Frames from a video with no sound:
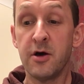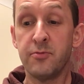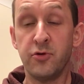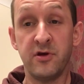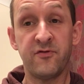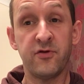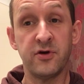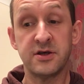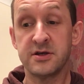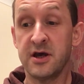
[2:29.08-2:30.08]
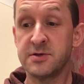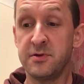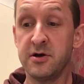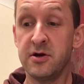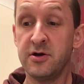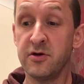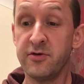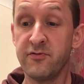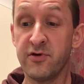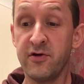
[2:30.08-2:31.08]
But his voice has been heard on
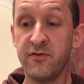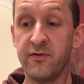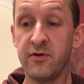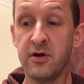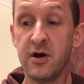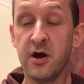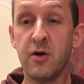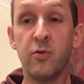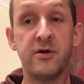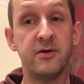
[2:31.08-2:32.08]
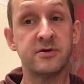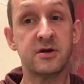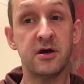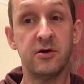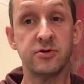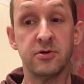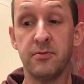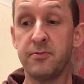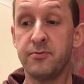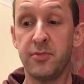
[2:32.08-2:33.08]
the roof when he was curled up
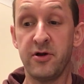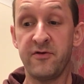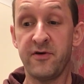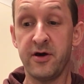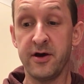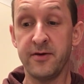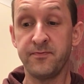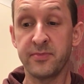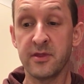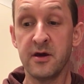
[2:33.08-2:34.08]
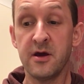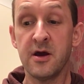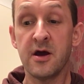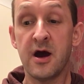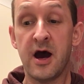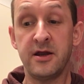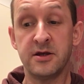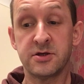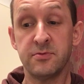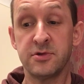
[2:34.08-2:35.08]
by the fire, and
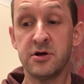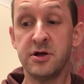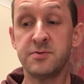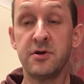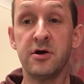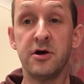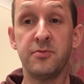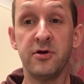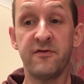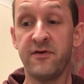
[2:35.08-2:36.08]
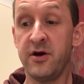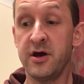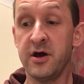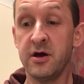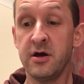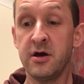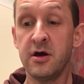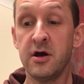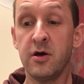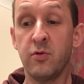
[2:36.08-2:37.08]
he's sometimes been heard by the fire
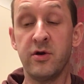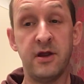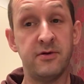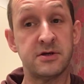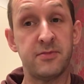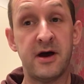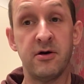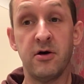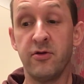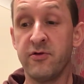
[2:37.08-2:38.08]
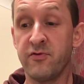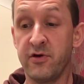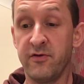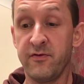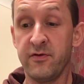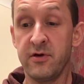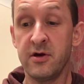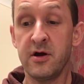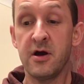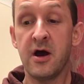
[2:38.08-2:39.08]
when he was about on the roof.
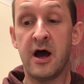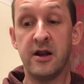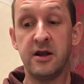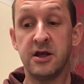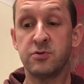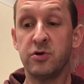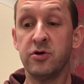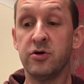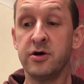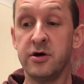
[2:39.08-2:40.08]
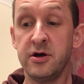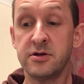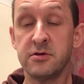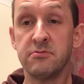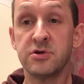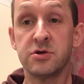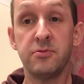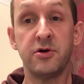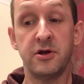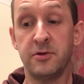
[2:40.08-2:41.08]
At least we all heard
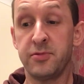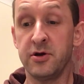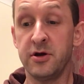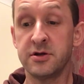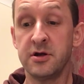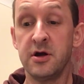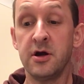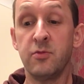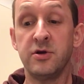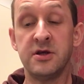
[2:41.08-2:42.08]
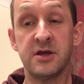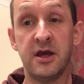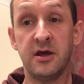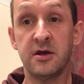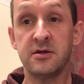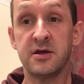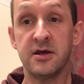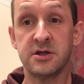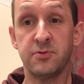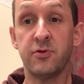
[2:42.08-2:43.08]
somebody heard, which is
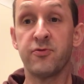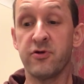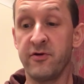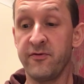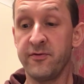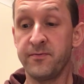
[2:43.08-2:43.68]
incontestable proof